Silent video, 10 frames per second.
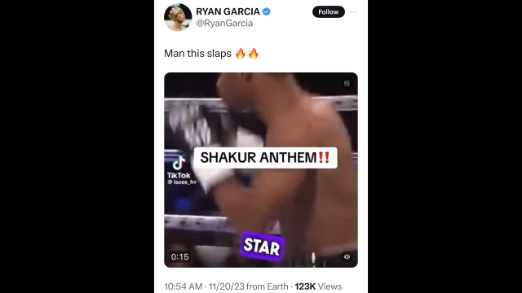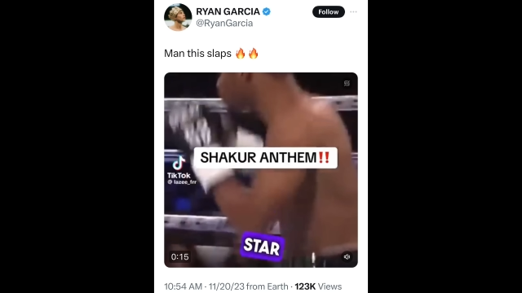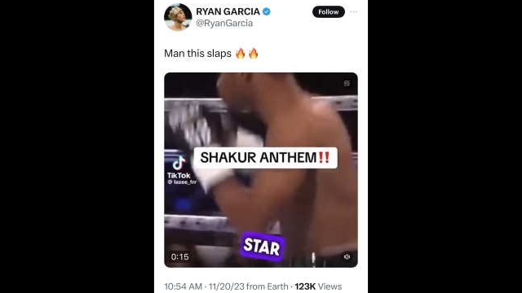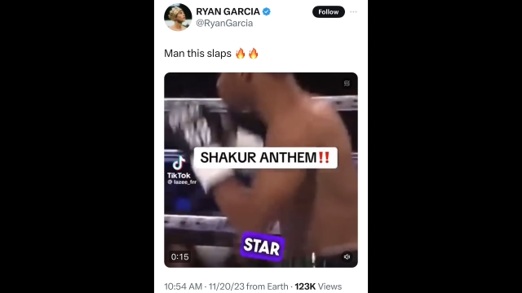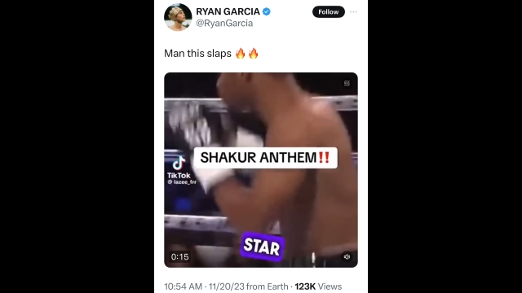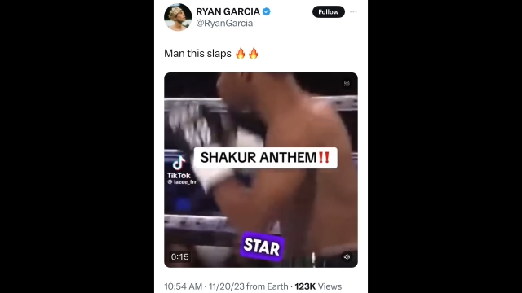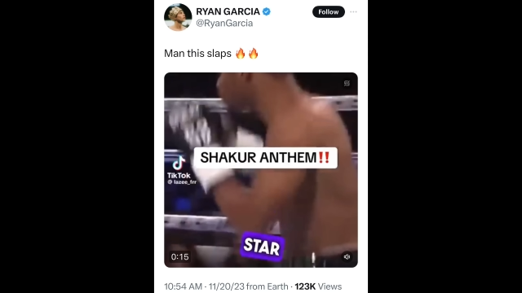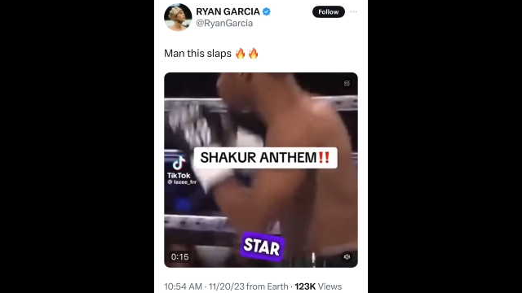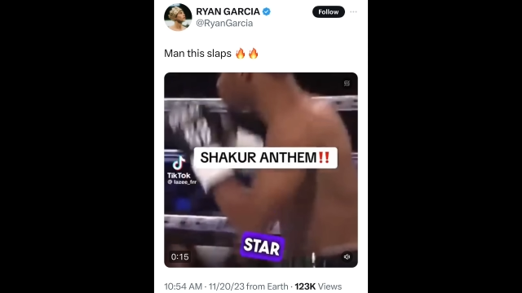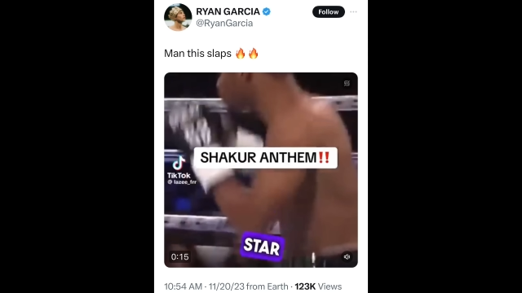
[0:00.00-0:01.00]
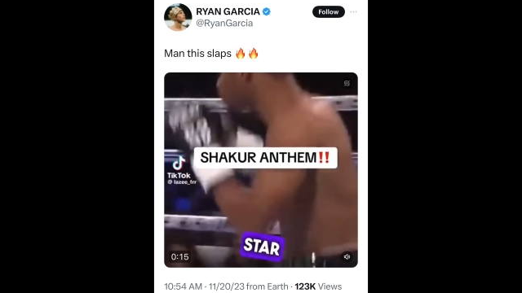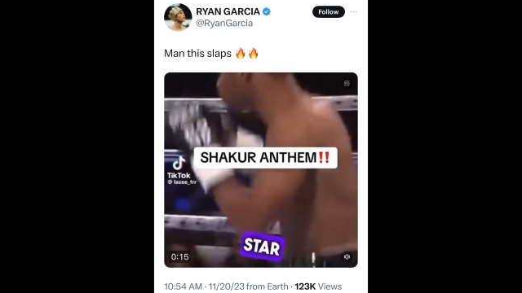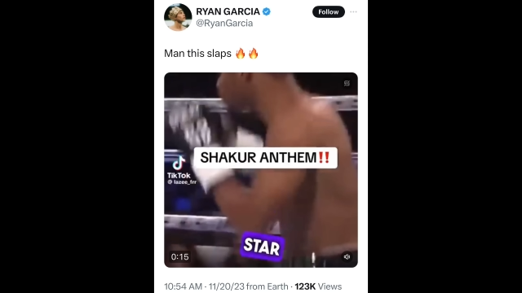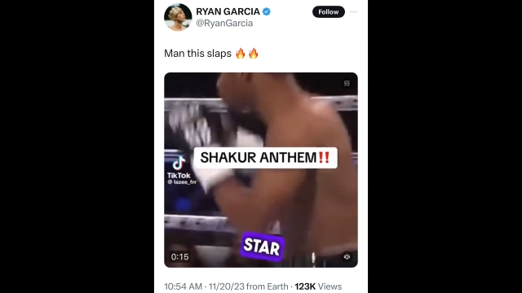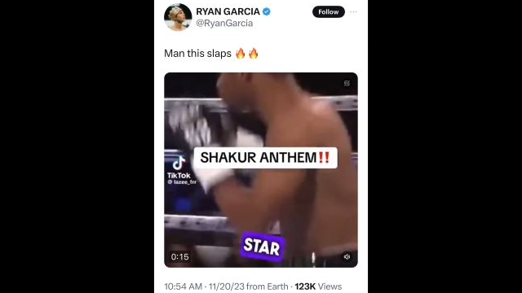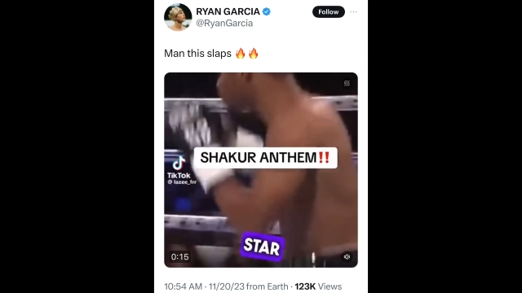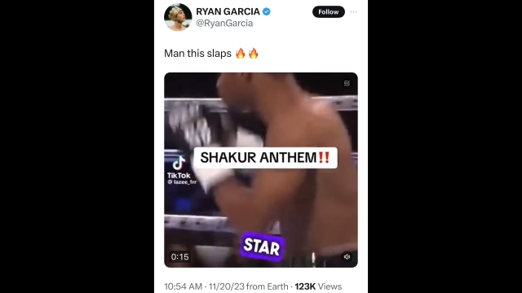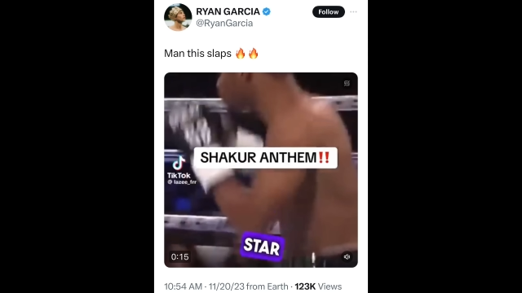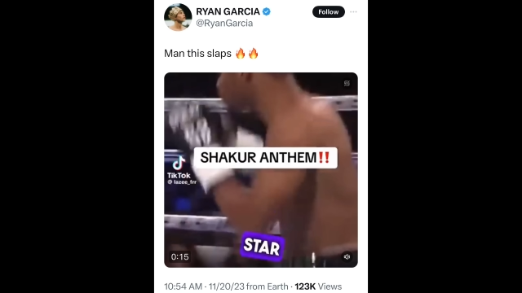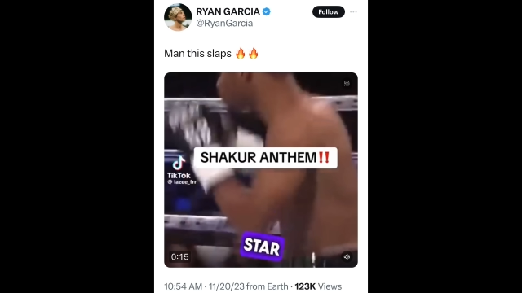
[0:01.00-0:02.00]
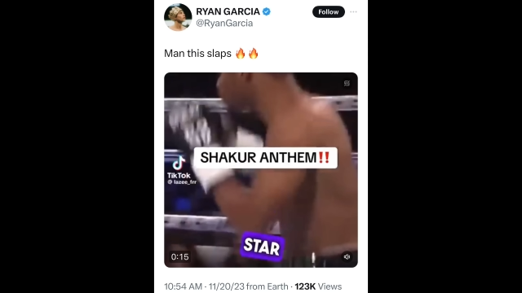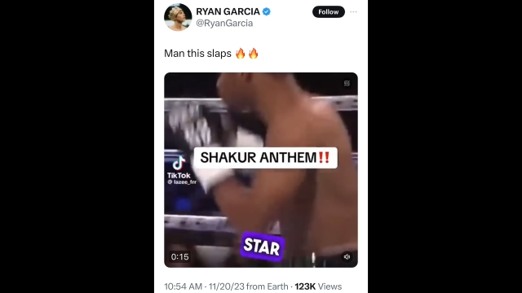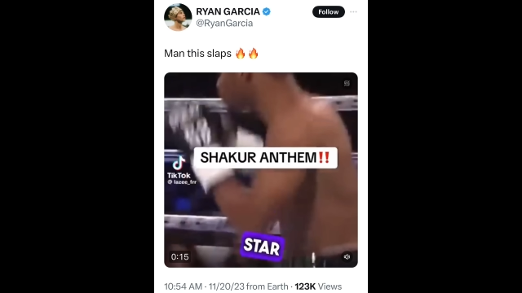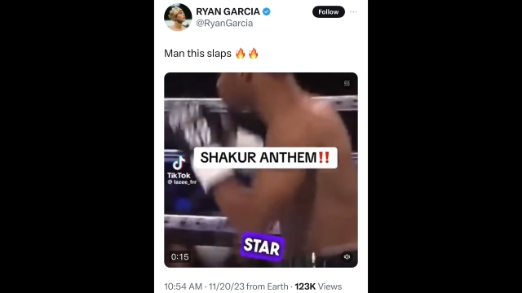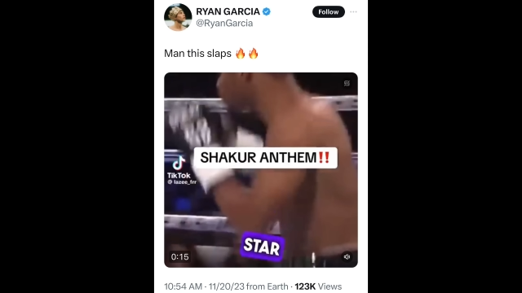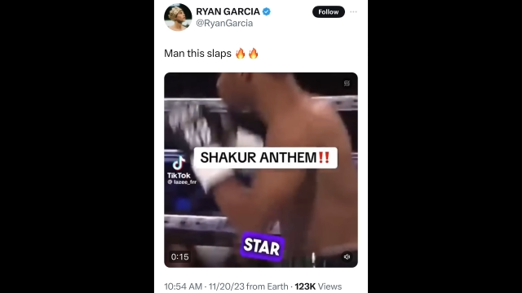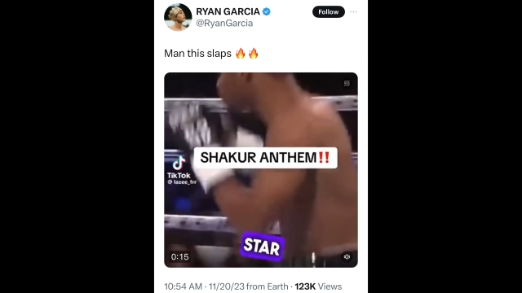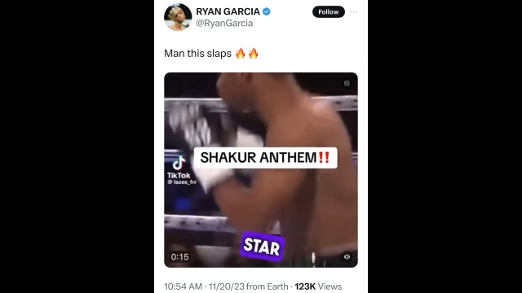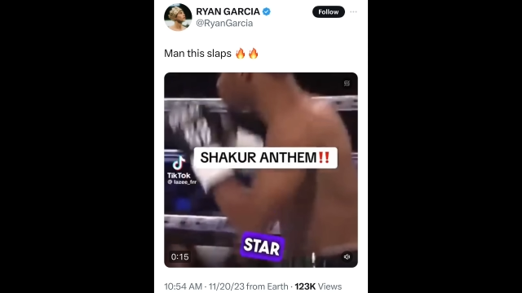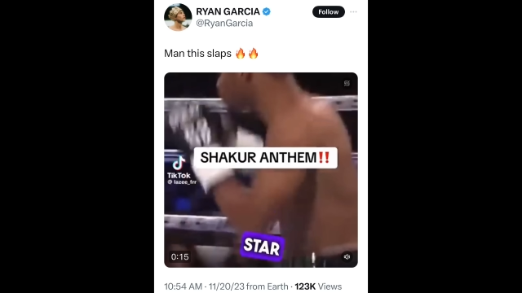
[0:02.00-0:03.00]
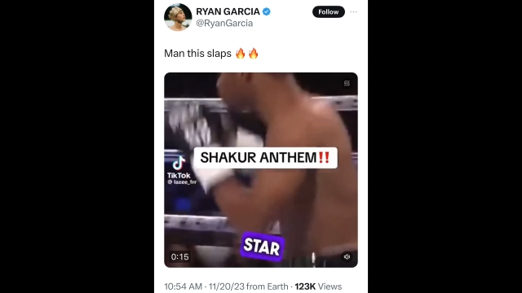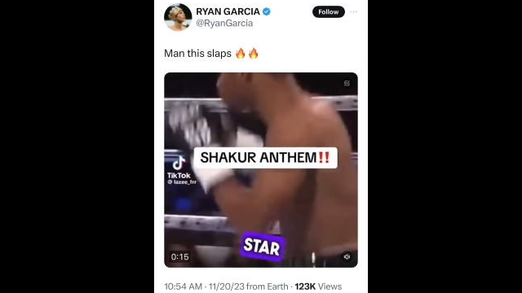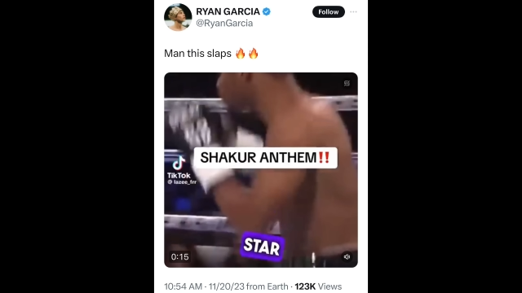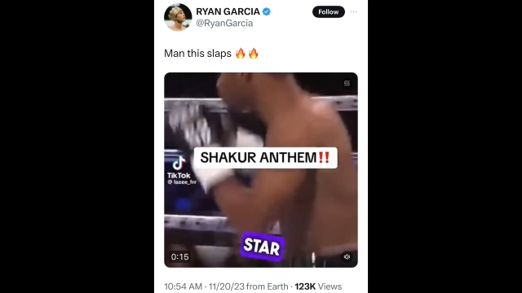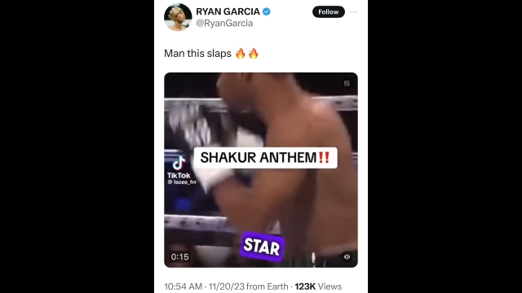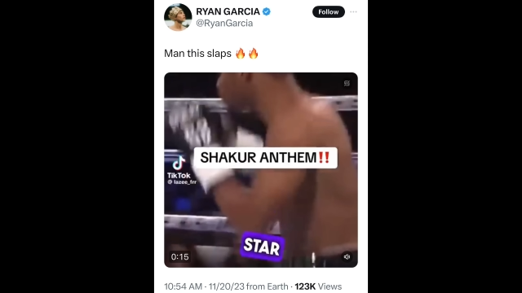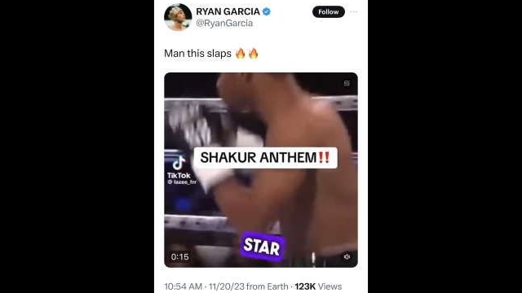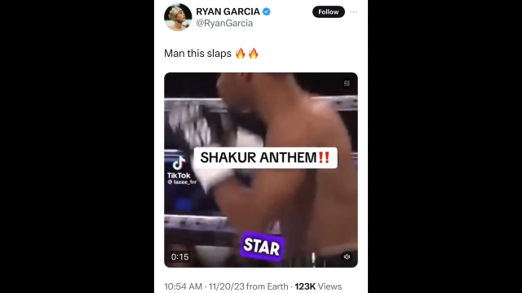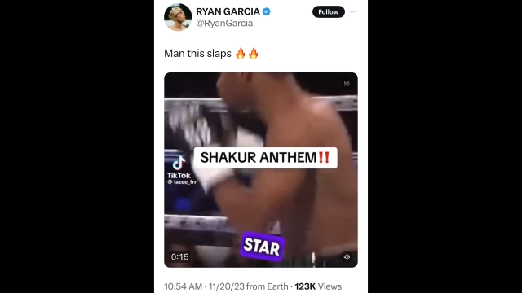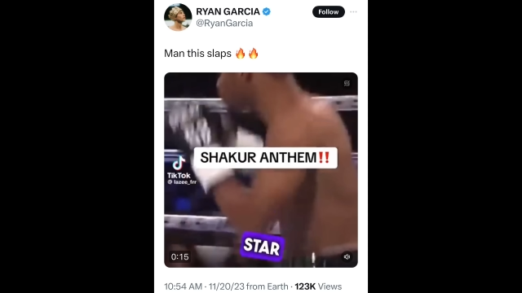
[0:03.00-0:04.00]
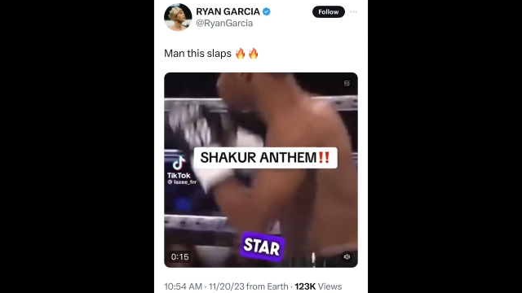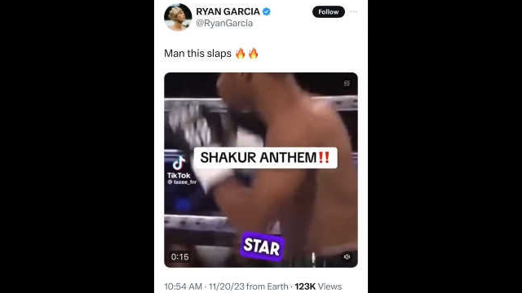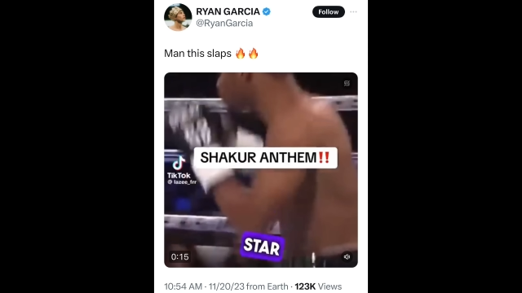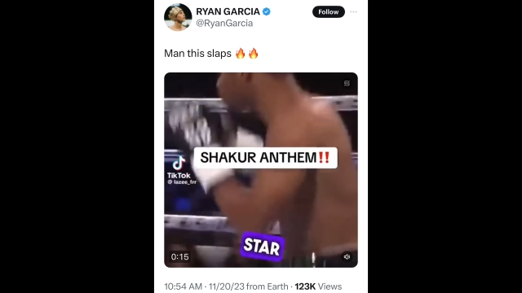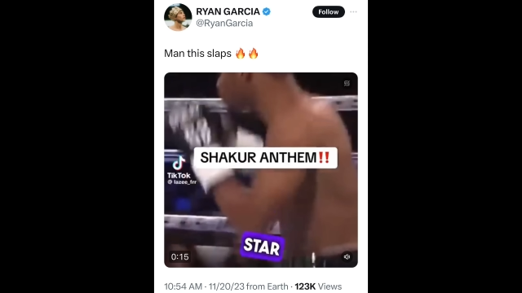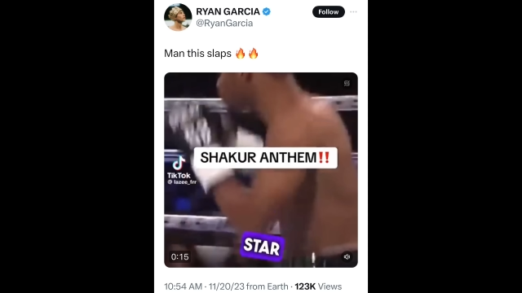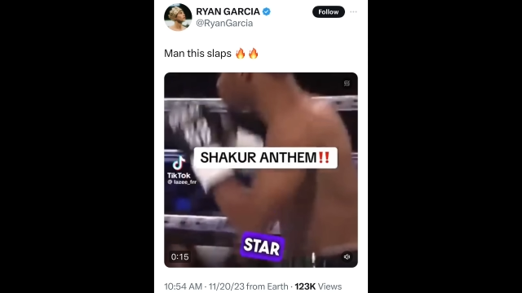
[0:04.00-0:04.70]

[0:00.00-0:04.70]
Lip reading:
(no speaker visible)